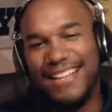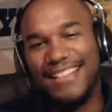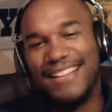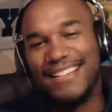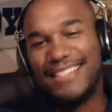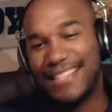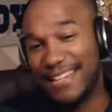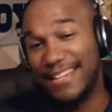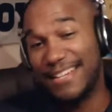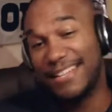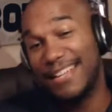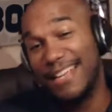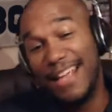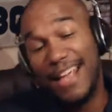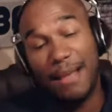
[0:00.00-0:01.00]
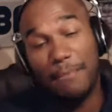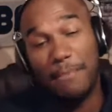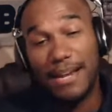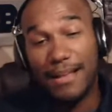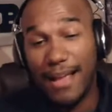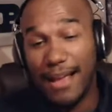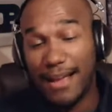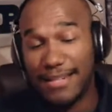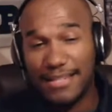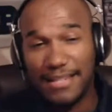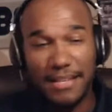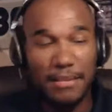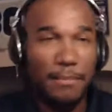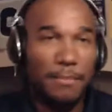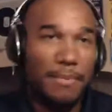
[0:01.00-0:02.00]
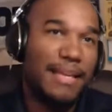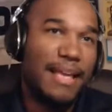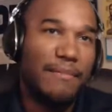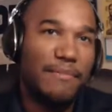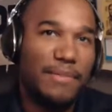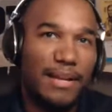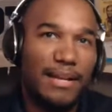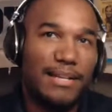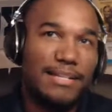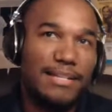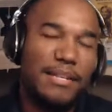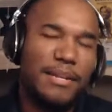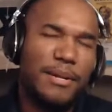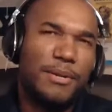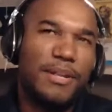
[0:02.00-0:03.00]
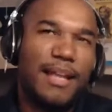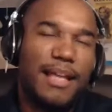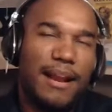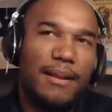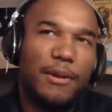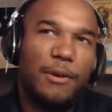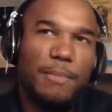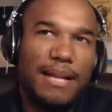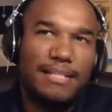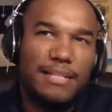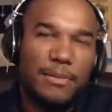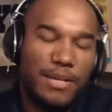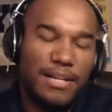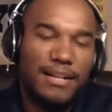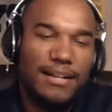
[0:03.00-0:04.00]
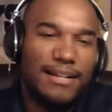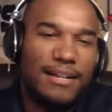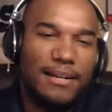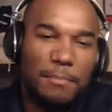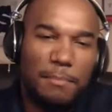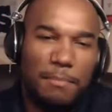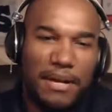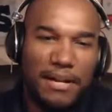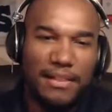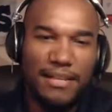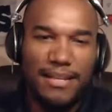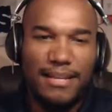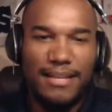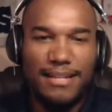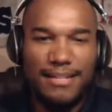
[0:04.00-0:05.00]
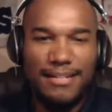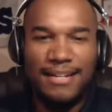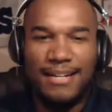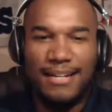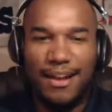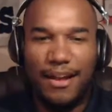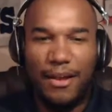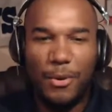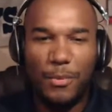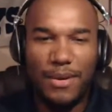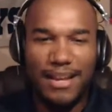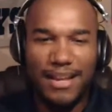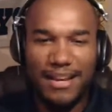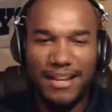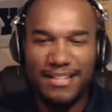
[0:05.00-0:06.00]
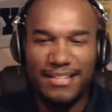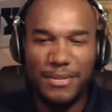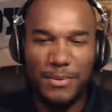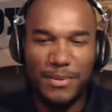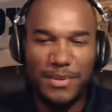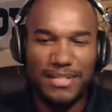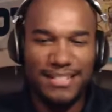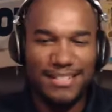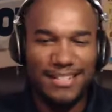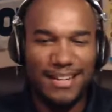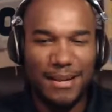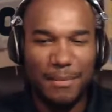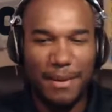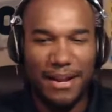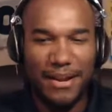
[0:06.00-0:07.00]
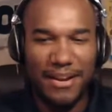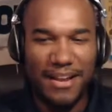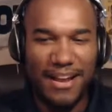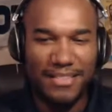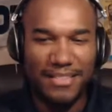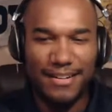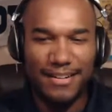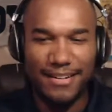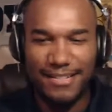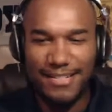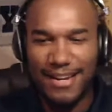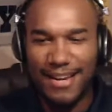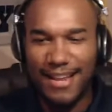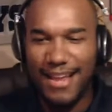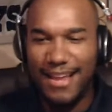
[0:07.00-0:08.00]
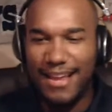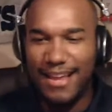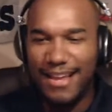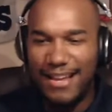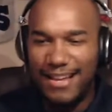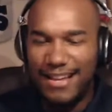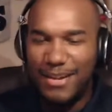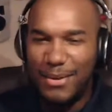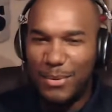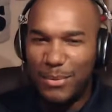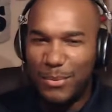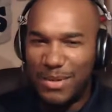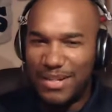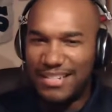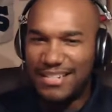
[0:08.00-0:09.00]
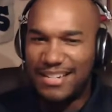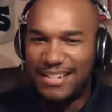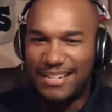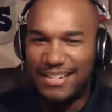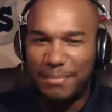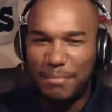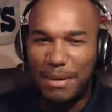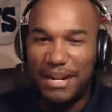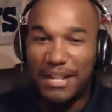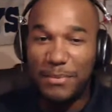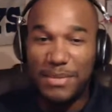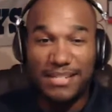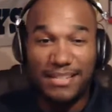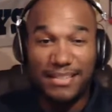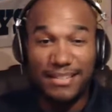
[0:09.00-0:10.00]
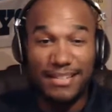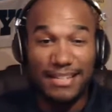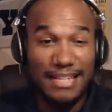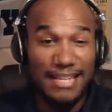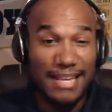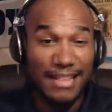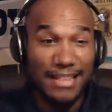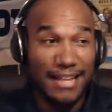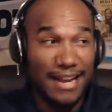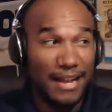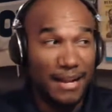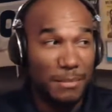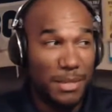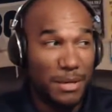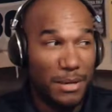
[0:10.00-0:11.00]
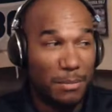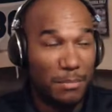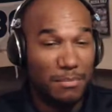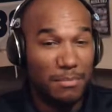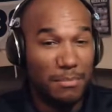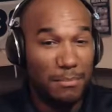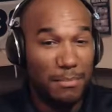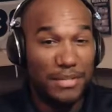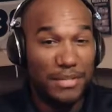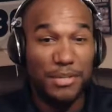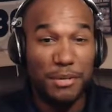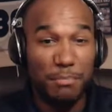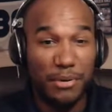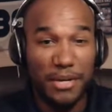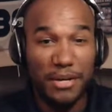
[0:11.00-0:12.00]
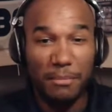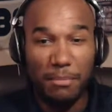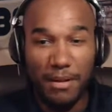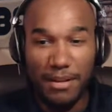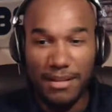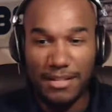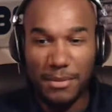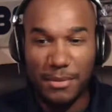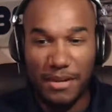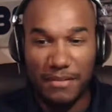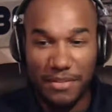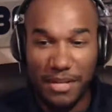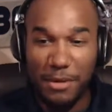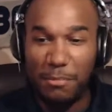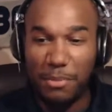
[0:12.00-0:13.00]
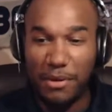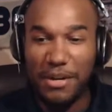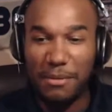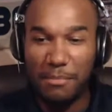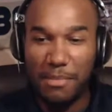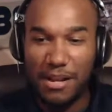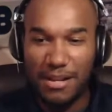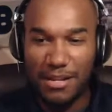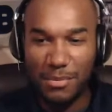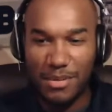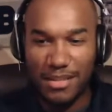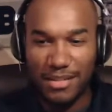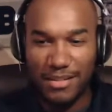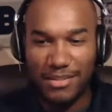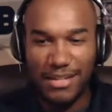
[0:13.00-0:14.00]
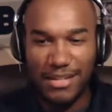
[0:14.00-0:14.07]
That's the thing. I mean, I guess the big caveat is, you know, to kind of go back to what Paulie and Conor were getting into it about out there today, was Paulie was yelling at him, you know, make sure you bring your balls or whatever. Did you bring your balls with you?